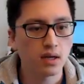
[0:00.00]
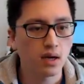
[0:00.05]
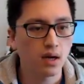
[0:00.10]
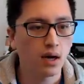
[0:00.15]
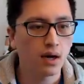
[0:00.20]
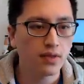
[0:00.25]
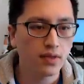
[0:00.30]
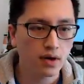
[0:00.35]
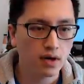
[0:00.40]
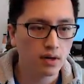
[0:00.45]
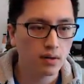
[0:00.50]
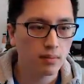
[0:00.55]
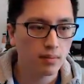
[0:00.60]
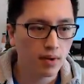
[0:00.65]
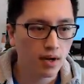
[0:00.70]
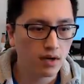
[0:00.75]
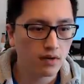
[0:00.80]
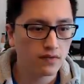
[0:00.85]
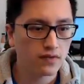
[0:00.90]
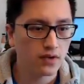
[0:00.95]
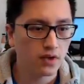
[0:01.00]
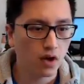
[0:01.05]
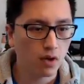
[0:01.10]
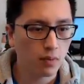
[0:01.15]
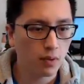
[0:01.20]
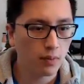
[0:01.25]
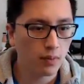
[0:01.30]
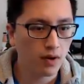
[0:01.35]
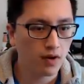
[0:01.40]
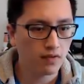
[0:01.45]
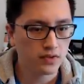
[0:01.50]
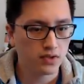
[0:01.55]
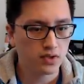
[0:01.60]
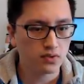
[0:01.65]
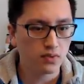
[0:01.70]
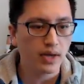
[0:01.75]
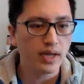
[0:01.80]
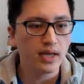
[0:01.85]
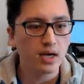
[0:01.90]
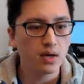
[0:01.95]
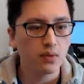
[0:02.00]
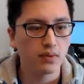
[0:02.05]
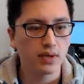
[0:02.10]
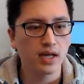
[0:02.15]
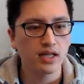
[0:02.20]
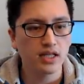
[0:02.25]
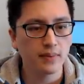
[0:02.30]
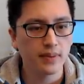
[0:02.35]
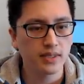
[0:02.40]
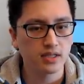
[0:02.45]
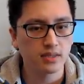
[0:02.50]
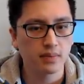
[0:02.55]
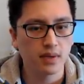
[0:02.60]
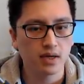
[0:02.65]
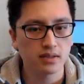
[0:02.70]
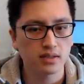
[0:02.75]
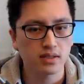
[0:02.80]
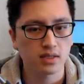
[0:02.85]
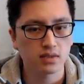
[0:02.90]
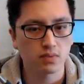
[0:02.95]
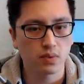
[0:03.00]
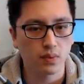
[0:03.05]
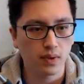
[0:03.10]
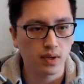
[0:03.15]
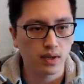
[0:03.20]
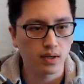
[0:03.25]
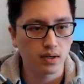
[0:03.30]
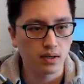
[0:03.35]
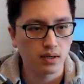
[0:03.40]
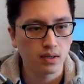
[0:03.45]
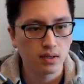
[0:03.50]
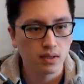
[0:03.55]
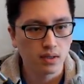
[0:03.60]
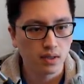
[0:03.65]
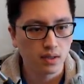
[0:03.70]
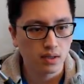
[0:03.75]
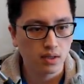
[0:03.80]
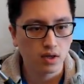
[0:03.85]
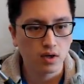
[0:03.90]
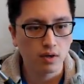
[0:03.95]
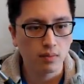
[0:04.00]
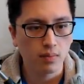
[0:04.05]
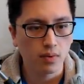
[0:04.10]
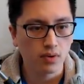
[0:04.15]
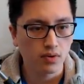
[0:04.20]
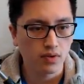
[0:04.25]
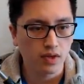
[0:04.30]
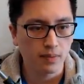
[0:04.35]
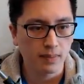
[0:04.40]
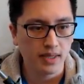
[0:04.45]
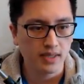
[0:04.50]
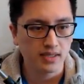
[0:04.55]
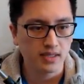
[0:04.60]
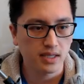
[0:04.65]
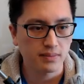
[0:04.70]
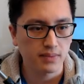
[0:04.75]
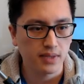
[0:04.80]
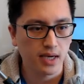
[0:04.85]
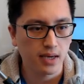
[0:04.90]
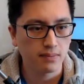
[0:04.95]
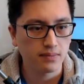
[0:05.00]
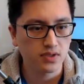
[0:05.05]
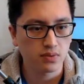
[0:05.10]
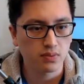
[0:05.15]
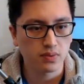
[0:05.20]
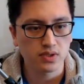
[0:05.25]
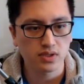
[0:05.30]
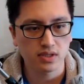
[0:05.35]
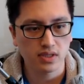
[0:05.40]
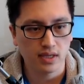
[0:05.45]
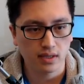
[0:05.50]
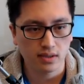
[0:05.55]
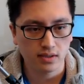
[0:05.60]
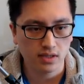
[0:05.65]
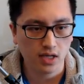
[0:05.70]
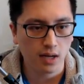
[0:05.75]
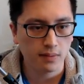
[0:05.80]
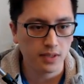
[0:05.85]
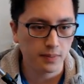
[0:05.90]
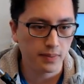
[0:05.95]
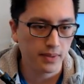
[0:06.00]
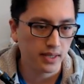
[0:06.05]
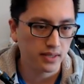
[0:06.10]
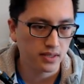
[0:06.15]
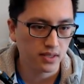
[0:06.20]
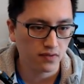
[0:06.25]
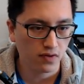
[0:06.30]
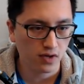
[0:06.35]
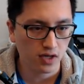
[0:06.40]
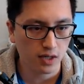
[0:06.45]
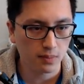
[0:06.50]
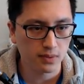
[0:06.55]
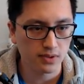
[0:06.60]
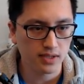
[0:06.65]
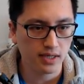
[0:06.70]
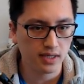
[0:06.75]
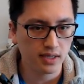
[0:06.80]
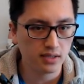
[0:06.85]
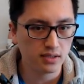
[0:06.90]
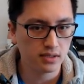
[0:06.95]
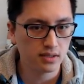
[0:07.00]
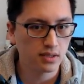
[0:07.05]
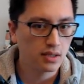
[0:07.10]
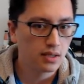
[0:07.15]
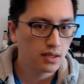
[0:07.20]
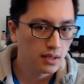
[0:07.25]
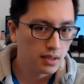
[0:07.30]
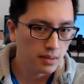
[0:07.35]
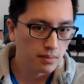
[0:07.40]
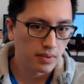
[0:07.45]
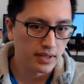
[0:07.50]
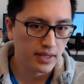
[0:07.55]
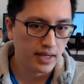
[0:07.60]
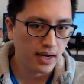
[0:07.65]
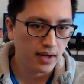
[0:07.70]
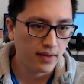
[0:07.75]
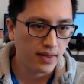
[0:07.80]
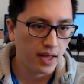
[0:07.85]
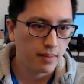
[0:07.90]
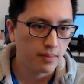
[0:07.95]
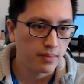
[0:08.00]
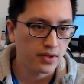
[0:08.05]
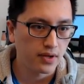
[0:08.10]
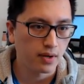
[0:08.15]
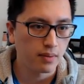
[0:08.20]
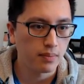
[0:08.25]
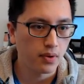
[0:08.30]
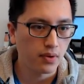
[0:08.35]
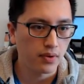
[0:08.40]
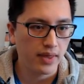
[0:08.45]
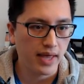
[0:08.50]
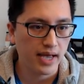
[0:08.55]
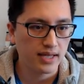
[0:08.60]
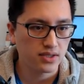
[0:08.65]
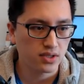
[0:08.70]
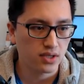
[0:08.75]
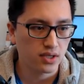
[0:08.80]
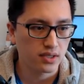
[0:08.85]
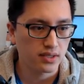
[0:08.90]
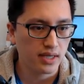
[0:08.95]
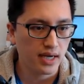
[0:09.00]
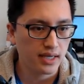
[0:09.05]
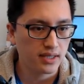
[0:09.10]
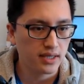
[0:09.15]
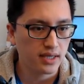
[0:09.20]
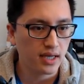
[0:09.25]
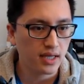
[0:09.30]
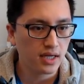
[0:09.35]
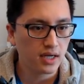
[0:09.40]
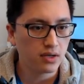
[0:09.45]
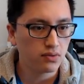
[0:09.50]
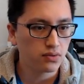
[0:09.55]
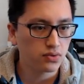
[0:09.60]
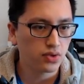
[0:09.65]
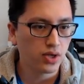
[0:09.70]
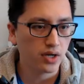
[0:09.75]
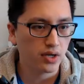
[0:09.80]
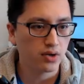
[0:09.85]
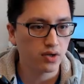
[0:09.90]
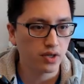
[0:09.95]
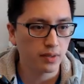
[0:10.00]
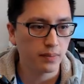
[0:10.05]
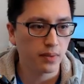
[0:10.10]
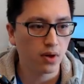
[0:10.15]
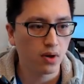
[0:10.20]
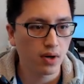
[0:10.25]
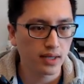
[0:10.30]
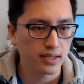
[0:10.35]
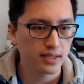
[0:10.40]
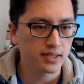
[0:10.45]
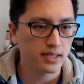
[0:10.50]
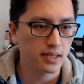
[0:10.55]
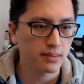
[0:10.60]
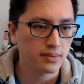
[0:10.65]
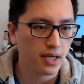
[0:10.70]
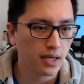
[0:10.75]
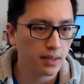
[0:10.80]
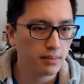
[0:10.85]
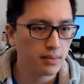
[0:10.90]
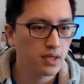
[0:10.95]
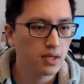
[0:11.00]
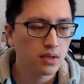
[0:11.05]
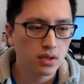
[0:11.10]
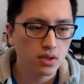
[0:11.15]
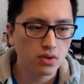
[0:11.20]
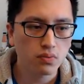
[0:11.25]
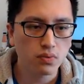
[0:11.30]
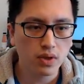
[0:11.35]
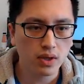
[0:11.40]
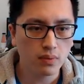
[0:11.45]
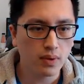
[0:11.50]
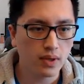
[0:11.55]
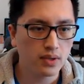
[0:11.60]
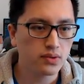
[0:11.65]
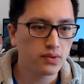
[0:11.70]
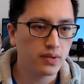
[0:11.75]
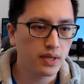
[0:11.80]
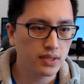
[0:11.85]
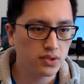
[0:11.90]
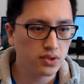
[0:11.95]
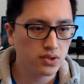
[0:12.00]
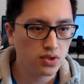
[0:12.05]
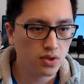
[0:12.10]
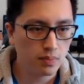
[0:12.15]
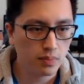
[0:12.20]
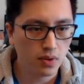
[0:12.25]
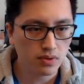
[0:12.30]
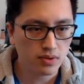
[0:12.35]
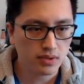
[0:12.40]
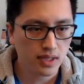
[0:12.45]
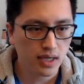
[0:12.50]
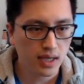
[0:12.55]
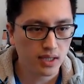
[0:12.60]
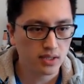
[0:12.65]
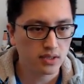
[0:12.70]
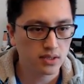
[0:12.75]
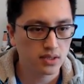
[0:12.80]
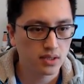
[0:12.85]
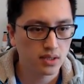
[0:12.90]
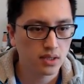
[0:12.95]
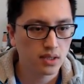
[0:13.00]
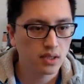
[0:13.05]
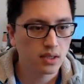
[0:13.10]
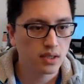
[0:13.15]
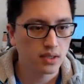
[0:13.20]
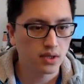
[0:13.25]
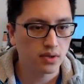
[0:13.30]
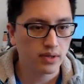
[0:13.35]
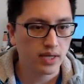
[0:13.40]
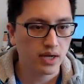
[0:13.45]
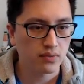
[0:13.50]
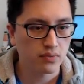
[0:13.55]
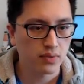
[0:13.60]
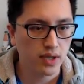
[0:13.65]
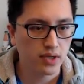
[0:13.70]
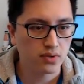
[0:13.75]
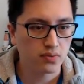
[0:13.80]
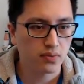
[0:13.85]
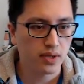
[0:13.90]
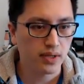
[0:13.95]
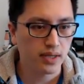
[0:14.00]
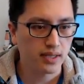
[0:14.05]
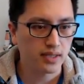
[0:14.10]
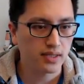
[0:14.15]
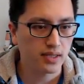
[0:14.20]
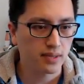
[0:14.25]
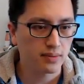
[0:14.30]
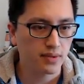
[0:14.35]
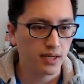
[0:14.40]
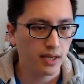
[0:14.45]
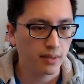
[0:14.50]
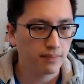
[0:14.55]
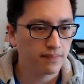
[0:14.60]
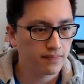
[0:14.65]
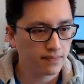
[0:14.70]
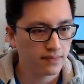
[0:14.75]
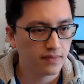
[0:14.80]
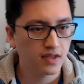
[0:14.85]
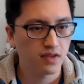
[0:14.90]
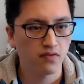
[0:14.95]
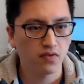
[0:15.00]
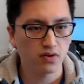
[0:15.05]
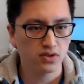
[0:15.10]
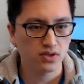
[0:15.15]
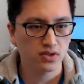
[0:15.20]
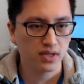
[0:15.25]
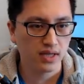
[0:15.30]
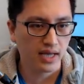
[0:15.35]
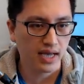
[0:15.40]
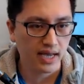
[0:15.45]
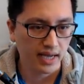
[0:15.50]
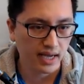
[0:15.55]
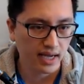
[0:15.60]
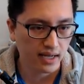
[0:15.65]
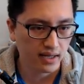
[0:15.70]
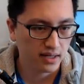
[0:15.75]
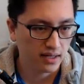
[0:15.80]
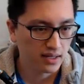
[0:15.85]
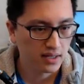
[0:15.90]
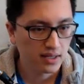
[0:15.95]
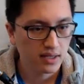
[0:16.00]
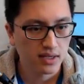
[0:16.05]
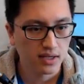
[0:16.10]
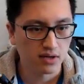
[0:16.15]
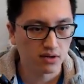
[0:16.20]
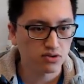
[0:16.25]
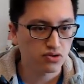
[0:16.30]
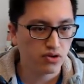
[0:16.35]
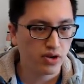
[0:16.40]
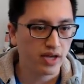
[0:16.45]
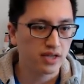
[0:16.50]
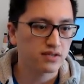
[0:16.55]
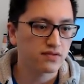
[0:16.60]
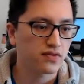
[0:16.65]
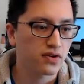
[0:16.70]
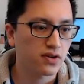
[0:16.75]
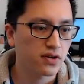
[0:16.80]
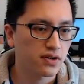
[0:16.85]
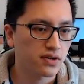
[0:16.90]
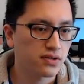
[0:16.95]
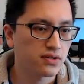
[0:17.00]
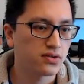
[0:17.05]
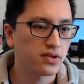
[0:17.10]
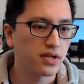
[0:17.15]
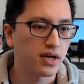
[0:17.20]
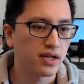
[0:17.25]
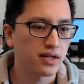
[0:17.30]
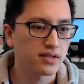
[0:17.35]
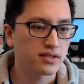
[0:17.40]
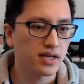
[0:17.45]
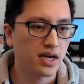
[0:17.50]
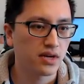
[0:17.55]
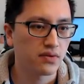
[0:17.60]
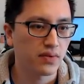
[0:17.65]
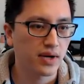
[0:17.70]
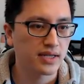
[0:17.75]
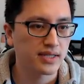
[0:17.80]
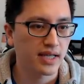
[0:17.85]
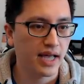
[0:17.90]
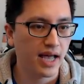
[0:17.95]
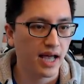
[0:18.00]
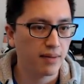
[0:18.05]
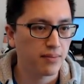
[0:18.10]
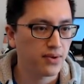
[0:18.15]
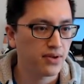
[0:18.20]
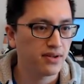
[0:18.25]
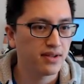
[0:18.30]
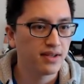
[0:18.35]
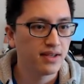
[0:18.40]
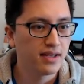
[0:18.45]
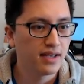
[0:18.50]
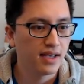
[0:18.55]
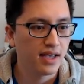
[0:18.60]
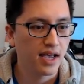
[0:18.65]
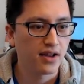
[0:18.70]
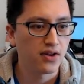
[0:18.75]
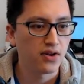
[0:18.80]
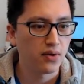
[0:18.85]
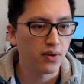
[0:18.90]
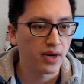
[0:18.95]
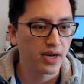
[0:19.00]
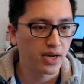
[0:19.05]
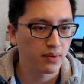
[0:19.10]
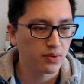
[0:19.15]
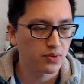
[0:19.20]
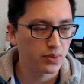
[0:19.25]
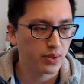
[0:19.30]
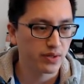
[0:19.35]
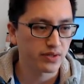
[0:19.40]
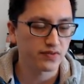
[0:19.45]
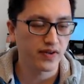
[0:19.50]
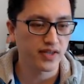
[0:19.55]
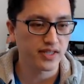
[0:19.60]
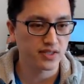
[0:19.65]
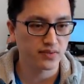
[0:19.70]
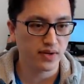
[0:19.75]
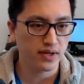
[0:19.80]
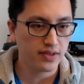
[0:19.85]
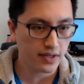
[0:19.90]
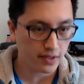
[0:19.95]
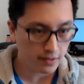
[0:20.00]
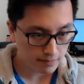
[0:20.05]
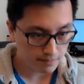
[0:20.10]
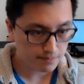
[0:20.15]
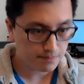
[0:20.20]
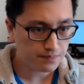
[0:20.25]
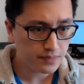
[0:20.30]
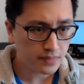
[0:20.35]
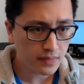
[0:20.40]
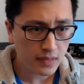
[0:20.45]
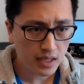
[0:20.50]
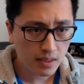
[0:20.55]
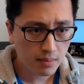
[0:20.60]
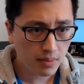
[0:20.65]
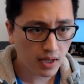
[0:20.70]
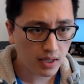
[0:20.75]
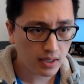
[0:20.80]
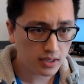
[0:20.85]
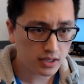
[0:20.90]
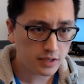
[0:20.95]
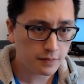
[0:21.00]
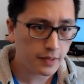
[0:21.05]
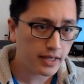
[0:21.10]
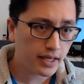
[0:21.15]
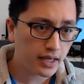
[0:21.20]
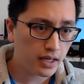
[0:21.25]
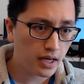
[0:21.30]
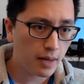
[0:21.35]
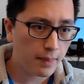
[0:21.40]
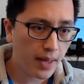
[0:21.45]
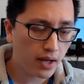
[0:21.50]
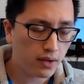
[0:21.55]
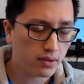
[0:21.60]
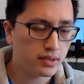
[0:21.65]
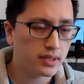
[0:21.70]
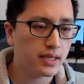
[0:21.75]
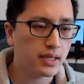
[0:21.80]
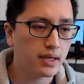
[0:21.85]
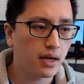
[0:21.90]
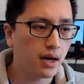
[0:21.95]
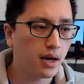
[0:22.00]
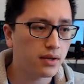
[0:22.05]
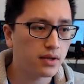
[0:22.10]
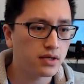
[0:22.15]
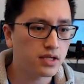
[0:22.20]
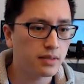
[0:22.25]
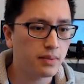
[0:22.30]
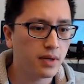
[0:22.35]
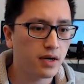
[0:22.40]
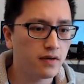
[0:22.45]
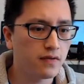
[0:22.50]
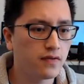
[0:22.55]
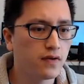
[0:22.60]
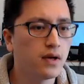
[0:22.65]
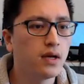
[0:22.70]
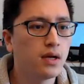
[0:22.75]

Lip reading: other buff, the Opal buff, so right here we're not DPSing the boss because we want to kill both of them at the same time, so we just like stop DPSing for a couple of seconds. But now that, you know, both ads are going to die together, we try to kill them all at the same time. You really want to do that just so both sides, you know, get ready to run at the same time. Fortunately, I got, you know, transferred to the other side right as that happened. I had no idea which way I was facing right there. But speaking about the other debuff,